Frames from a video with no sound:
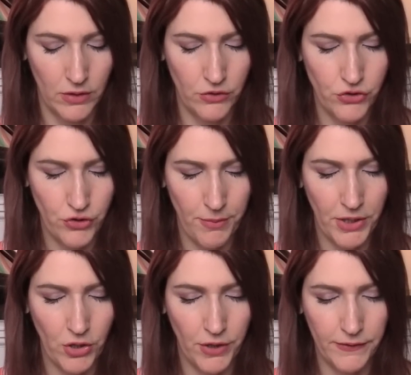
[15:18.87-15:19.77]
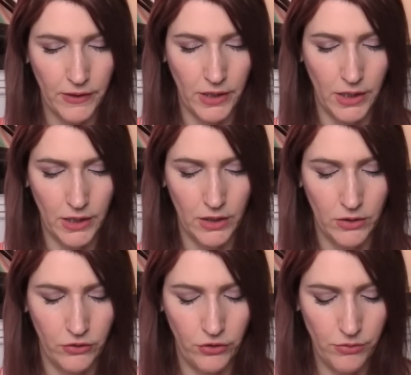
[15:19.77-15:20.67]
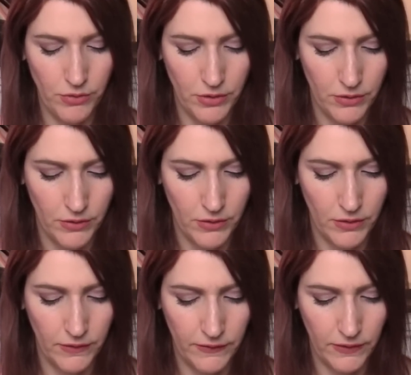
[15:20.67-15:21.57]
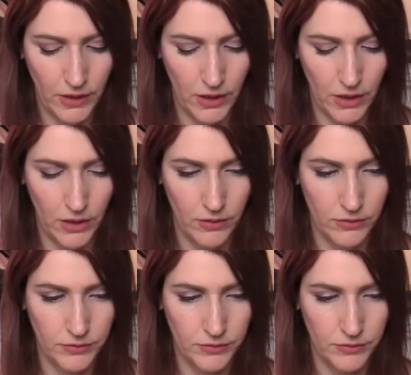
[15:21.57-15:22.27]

Show me the cards I need to see.